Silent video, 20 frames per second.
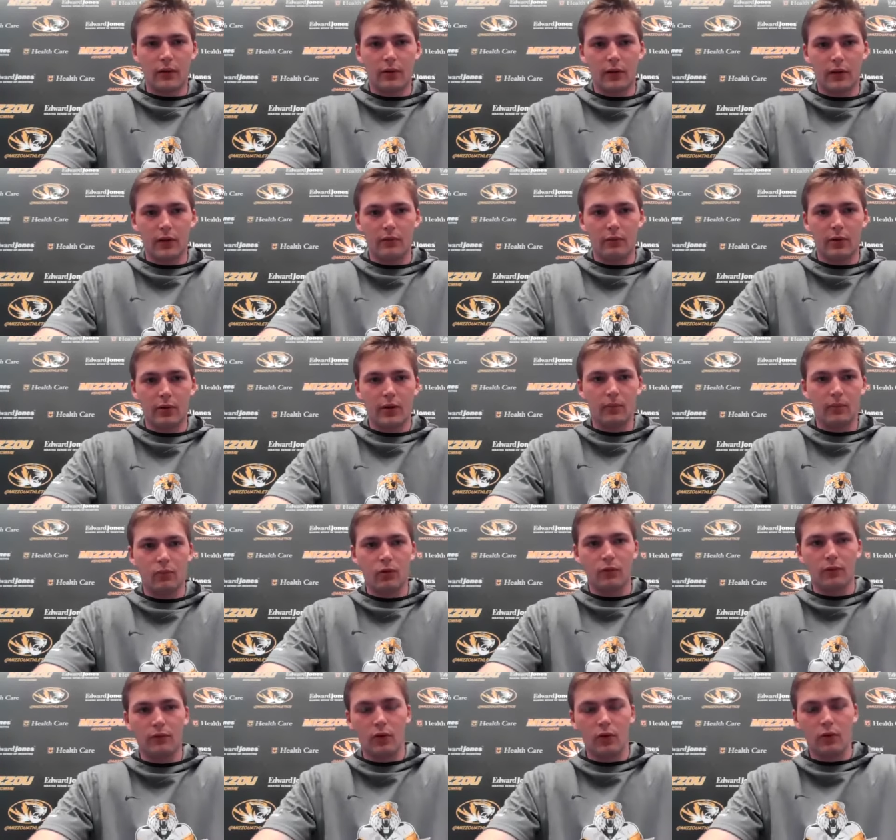think I've become
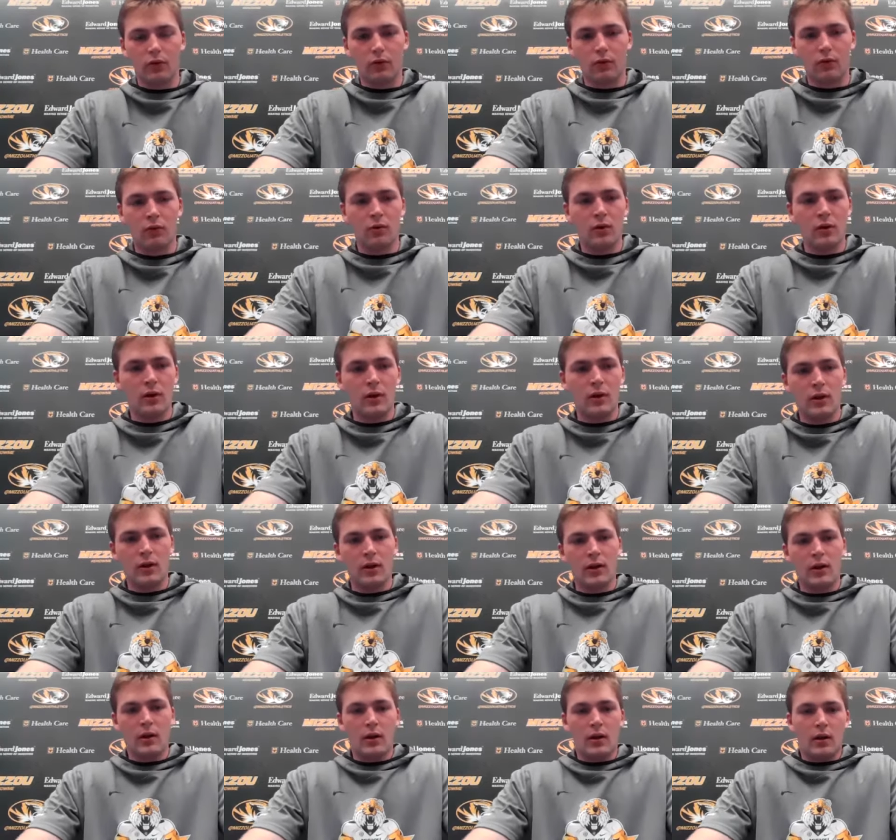more vocal.
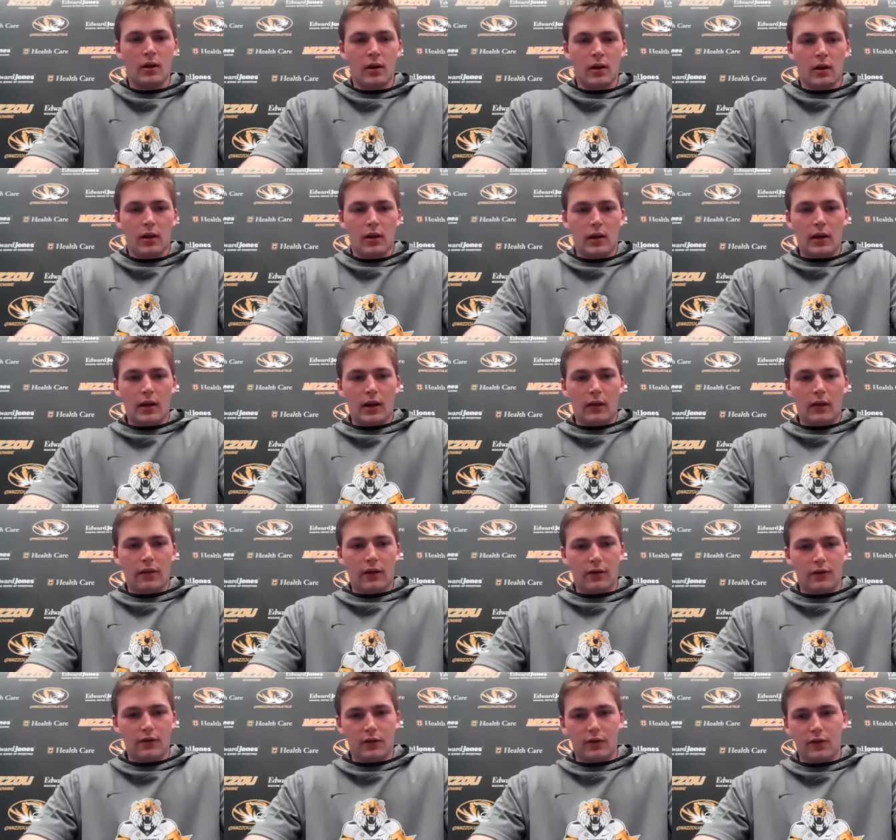And I
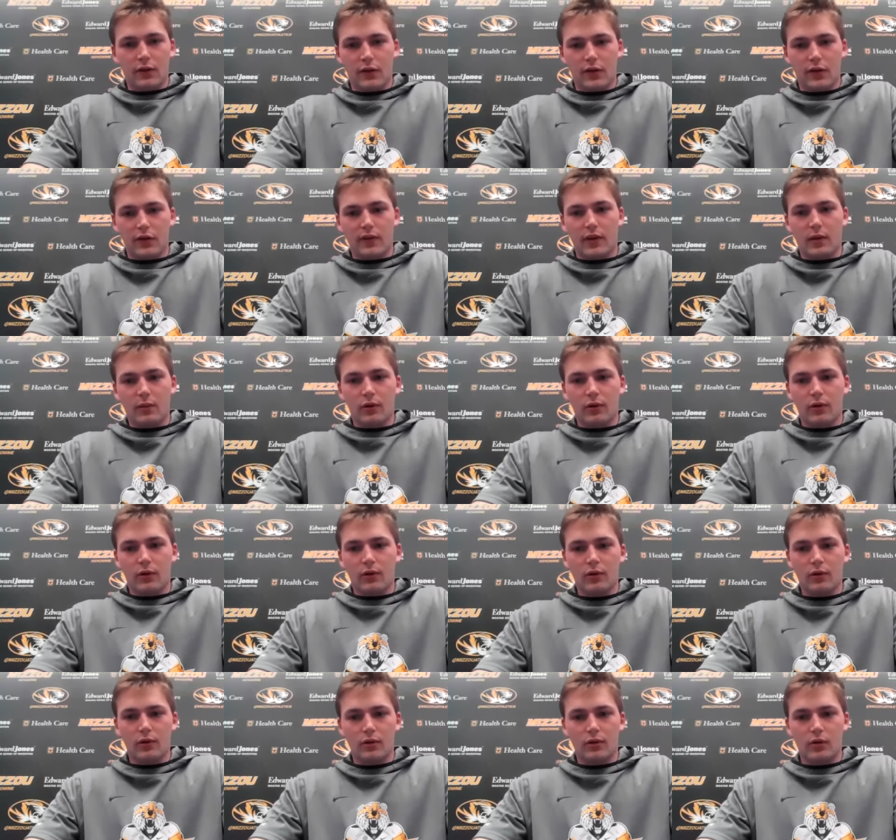think just in the
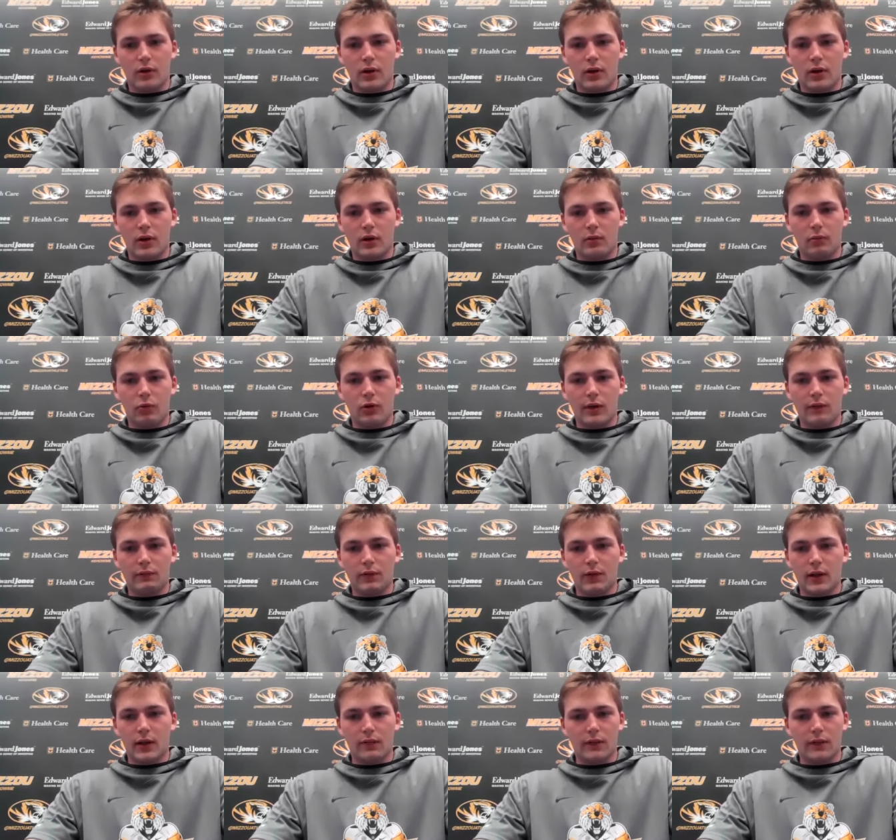summer, we'll have
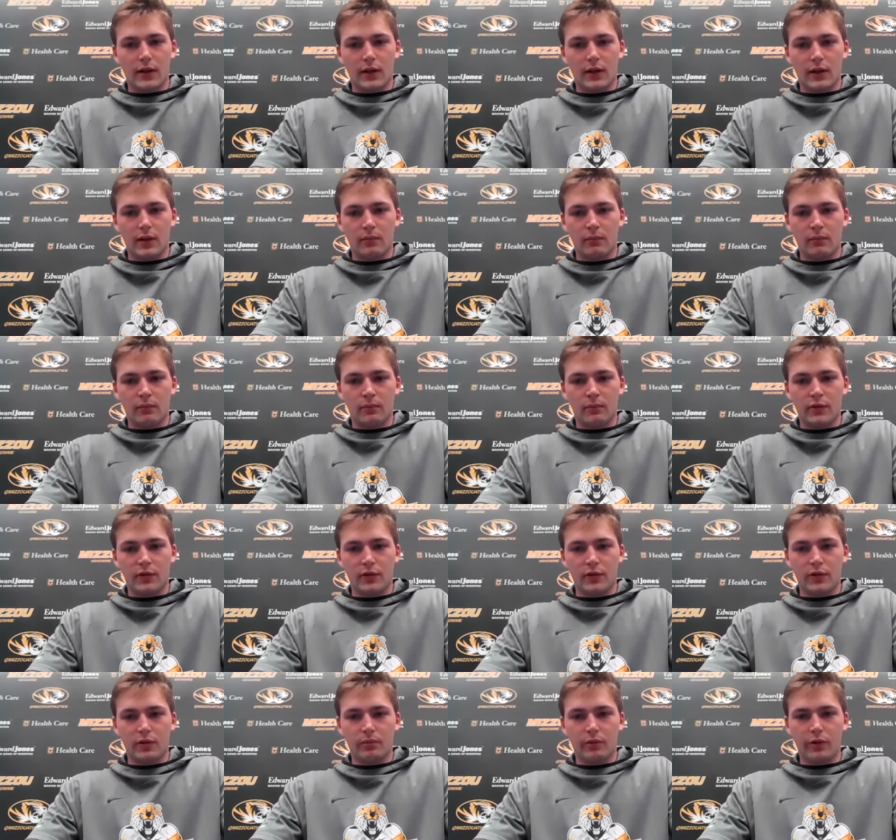a lot of time
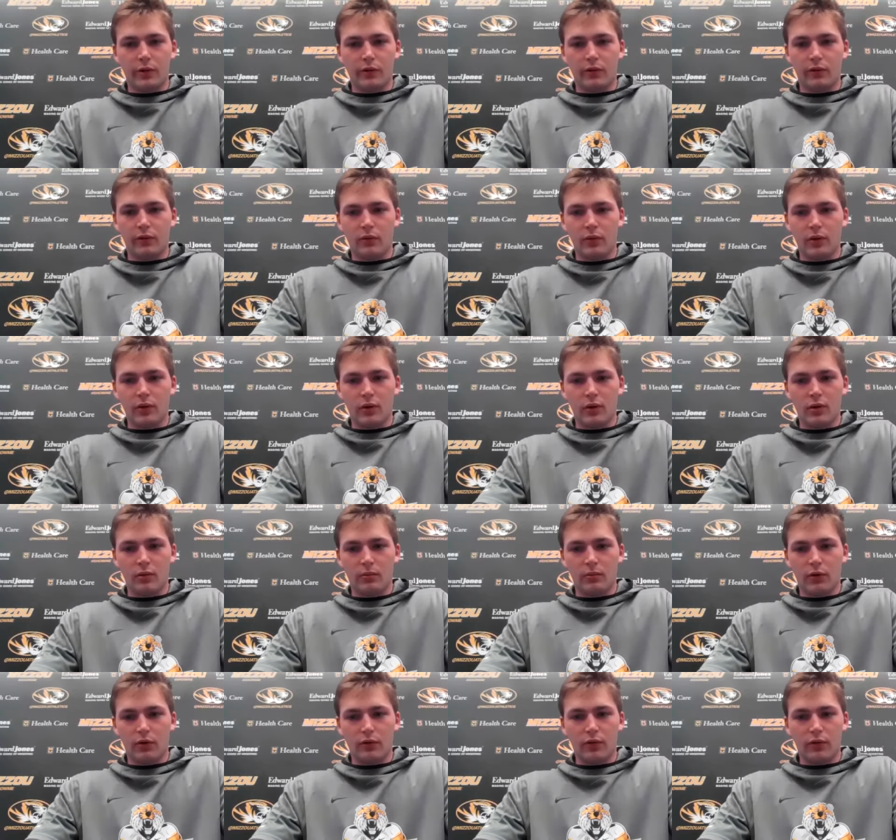just to build
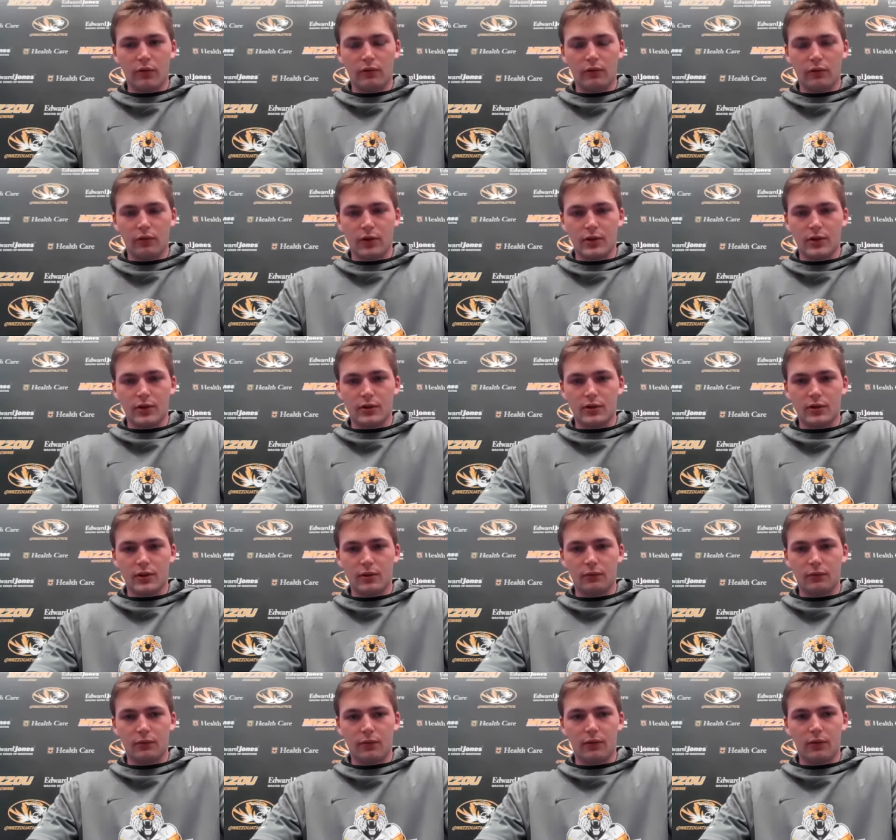those
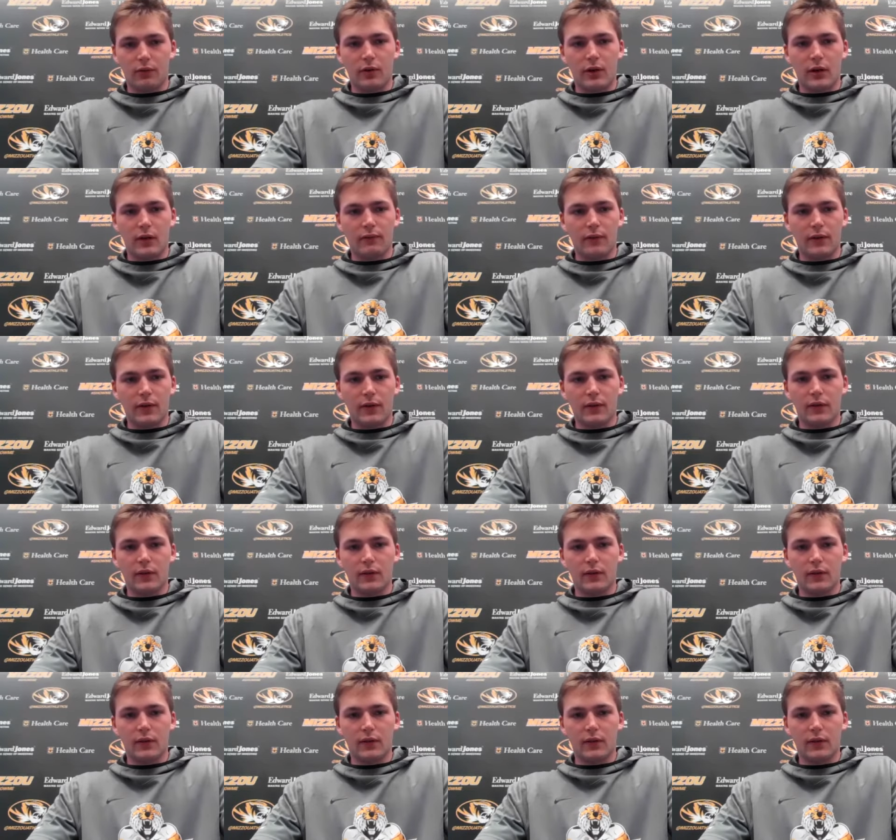relationships with the whole offense.